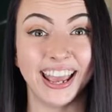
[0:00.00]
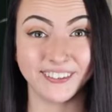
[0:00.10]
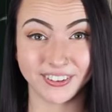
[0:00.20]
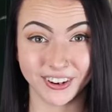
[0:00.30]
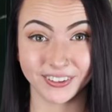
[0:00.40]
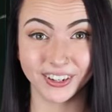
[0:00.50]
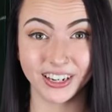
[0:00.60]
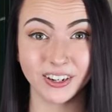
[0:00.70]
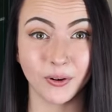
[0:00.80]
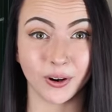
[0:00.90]
If you're
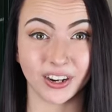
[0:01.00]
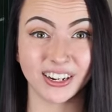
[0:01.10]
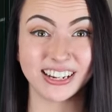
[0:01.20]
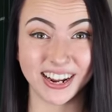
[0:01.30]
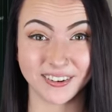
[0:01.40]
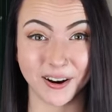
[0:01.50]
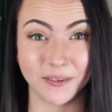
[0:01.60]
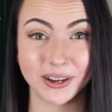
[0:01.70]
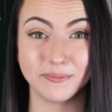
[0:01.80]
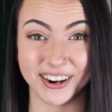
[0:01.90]
looking to order
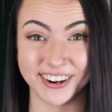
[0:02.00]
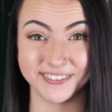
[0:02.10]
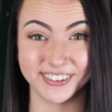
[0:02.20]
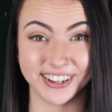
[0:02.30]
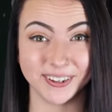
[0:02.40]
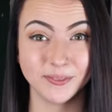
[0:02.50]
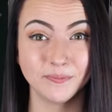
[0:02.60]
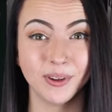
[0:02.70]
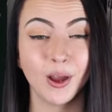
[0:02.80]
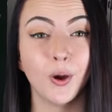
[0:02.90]
dichroic mirror
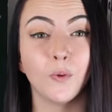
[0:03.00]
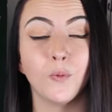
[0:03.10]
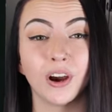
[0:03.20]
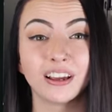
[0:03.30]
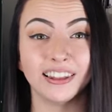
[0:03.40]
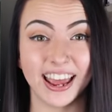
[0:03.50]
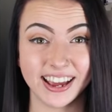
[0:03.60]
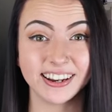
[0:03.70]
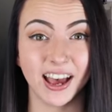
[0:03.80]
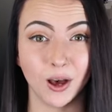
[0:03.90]
film, we're
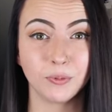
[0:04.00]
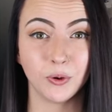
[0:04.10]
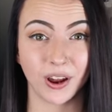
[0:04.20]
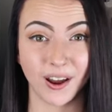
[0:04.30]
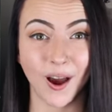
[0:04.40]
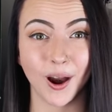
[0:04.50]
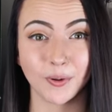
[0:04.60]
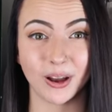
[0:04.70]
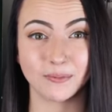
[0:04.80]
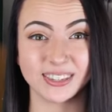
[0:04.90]
glad to help you on our
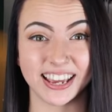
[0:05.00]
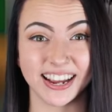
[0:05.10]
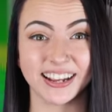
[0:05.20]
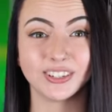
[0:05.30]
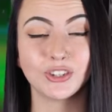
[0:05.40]
website,